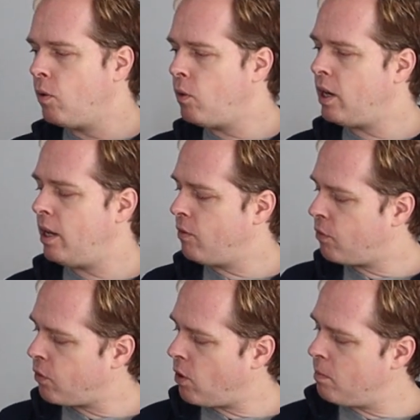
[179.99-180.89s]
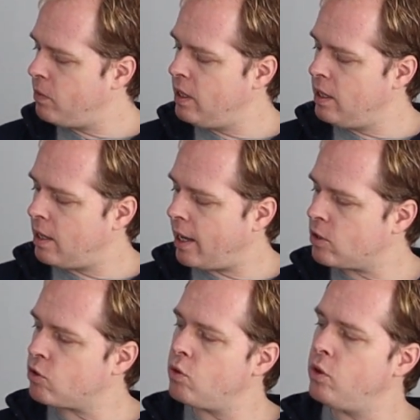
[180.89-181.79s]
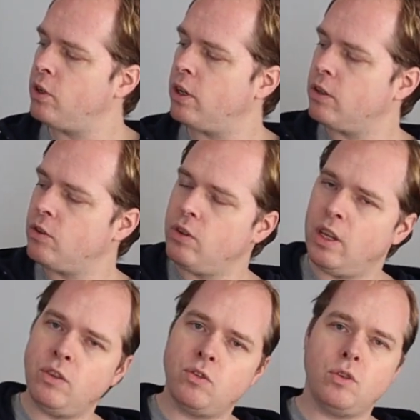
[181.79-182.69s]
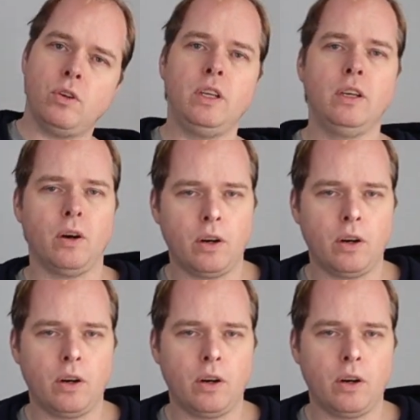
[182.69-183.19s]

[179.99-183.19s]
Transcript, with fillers: running from the extruder into the